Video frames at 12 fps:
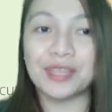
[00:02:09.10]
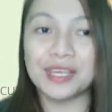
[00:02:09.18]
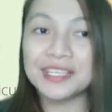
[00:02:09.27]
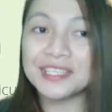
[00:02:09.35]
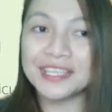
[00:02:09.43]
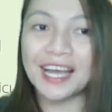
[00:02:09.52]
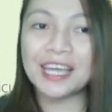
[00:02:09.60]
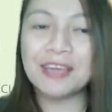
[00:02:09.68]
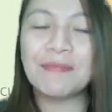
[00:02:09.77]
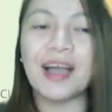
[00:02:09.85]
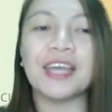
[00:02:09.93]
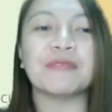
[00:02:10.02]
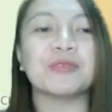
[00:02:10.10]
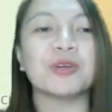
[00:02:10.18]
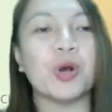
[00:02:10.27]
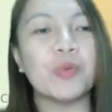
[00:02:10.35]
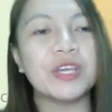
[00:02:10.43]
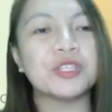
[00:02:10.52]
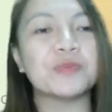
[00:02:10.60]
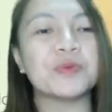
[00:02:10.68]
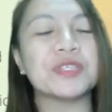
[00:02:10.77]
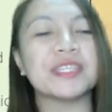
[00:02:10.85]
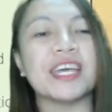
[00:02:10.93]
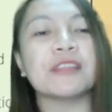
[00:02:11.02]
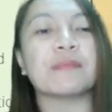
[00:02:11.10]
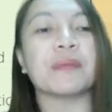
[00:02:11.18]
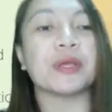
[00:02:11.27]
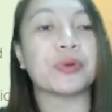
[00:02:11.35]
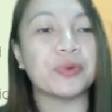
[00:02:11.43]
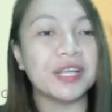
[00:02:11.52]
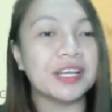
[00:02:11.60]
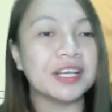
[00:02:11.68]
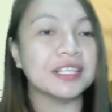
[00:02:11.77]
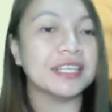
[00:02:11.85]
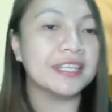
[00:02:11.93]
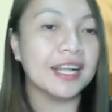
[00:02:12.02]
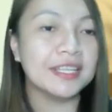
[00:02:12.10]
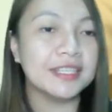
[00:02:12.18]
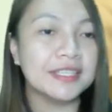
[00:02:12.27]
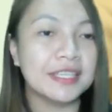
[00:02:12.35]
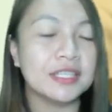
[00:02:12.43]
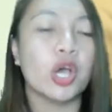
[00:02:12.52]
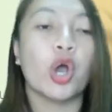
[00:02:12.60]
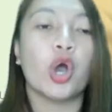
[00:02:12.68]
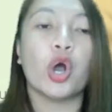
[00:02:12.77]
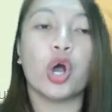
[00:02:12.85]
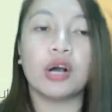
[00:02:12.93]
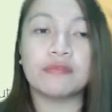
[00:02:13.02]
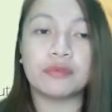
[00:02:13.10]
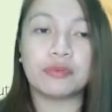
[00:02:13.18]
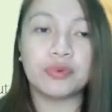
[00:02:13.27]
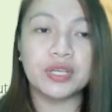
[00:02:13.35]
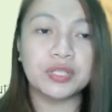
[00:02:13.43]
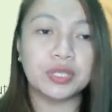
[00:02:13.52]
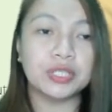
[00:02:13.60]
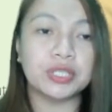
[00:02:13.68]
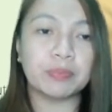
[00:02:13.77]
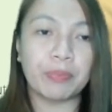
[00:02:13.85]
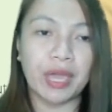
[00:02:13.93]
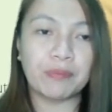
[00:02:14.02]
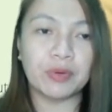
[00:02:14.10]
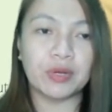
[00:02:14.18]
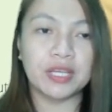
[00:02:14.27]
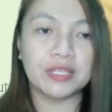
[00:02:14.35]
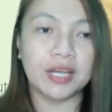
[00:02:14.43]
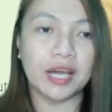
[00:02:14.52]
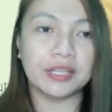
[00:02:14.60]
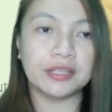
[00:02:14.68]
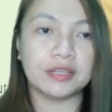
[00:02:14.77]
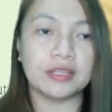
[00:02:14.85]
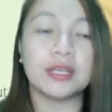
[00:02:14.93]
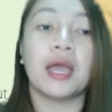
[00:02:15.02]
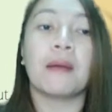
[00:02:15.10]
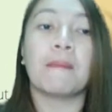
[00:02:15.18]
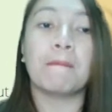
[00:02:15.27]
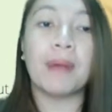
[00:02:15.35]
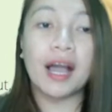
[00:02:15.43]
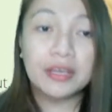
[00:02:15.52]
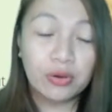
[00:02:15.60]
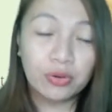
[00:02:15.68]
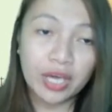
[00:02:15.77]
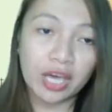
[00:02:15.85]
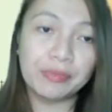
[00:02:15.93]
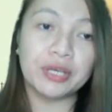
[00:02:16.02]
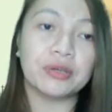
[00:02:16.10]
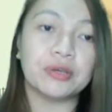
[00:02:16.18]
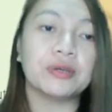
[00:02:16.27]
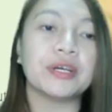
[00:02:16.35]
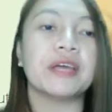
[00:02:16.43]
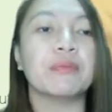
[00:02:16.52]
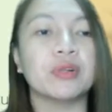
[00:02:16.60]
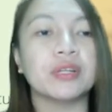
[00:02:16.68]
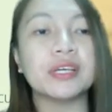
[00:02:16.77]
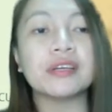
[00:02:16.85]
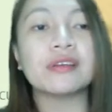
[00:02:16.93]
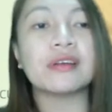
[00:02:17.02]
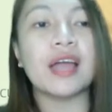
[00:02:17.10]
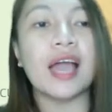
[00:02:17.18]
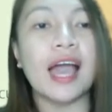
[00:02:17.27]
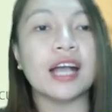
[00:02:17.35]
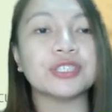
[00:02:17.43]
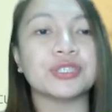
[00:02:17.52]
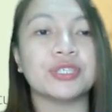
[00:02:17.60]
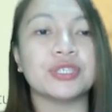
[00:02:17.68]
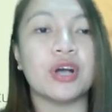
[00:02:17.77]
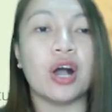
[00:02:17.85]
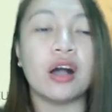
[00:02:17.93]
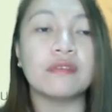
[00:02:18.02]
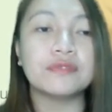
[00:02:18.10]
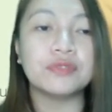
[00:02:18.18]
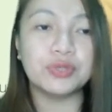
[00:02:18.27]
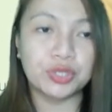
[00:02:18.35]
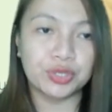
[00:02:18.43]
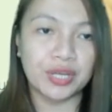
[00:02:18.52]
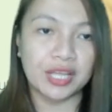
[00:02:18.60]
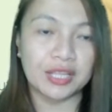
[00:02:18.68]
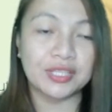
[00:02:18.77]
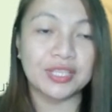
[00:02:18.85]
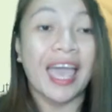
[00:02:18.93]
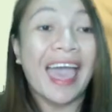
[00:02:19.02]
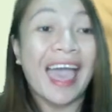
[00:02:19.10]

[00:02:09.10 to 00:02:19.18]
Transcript: this time I am going to present my critical analysis of a research paper entitled Biochemical and Molecular Action of Nutrients,